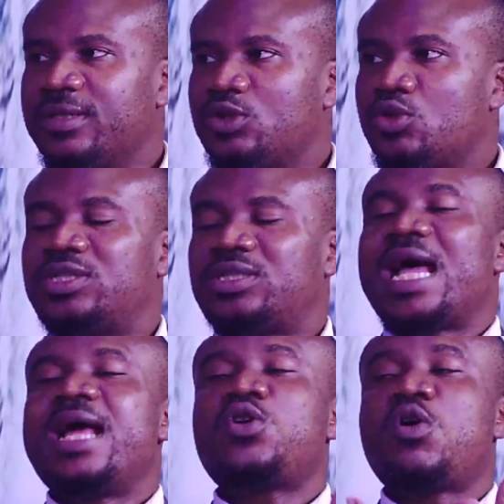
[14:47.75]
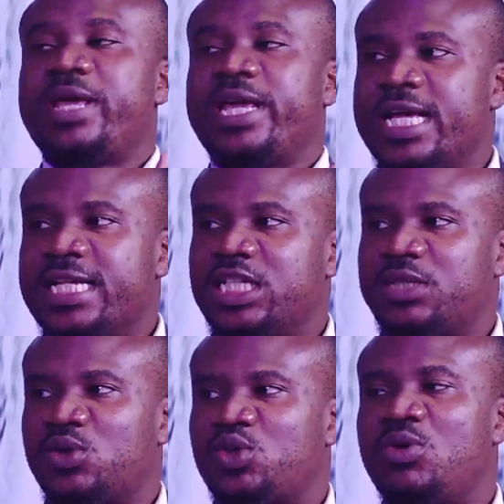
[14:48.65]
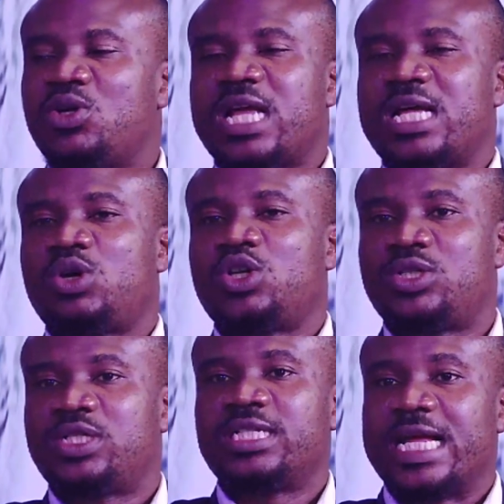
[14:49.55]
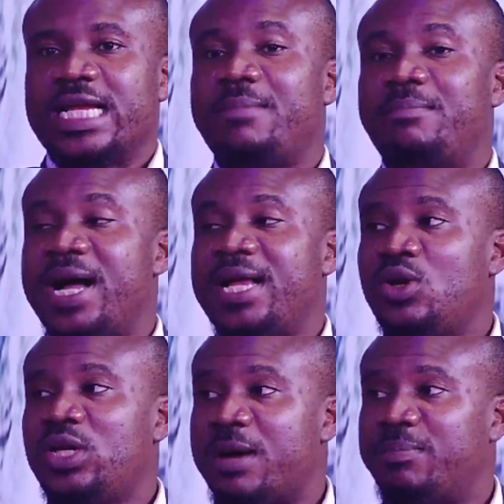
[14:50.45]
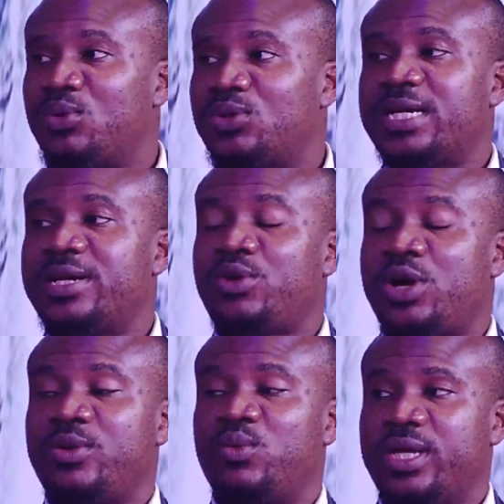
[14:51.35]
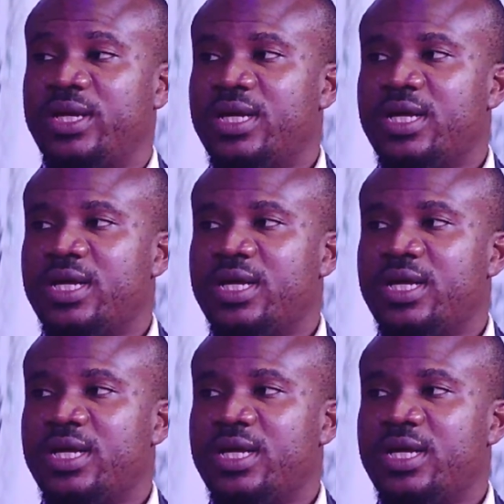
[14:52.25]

to stand up against this post. So most times what you see is that they abandon their post and they run away.